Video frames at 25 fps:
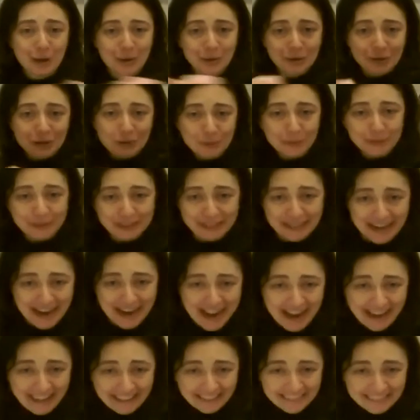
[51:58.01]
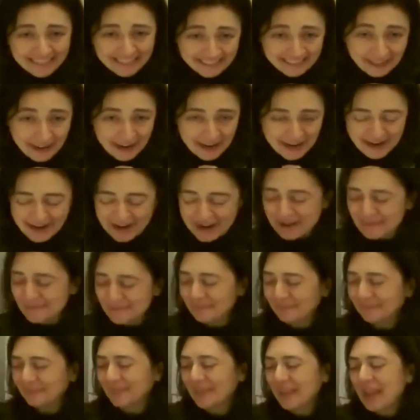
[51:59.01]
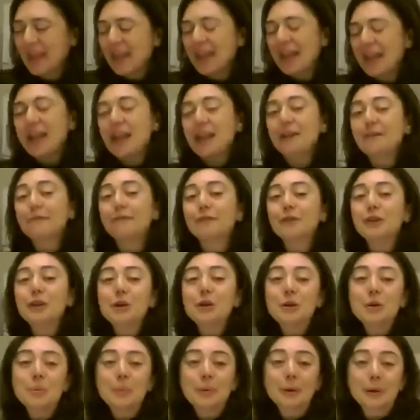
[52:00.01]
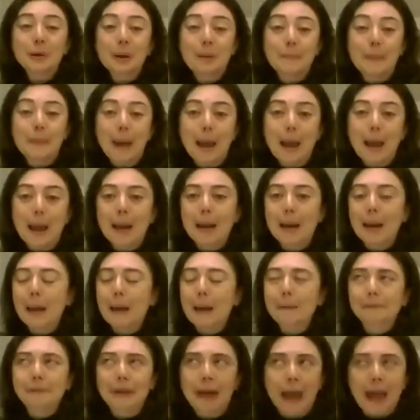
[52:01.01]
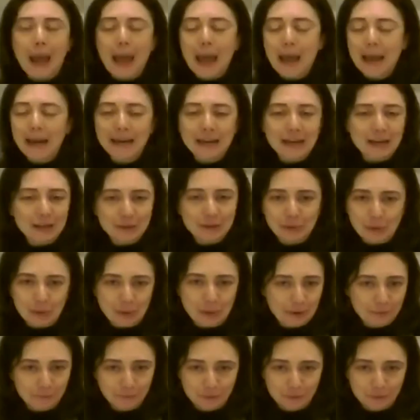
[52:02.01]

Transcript: You see, at the time, if you were a man of any sort of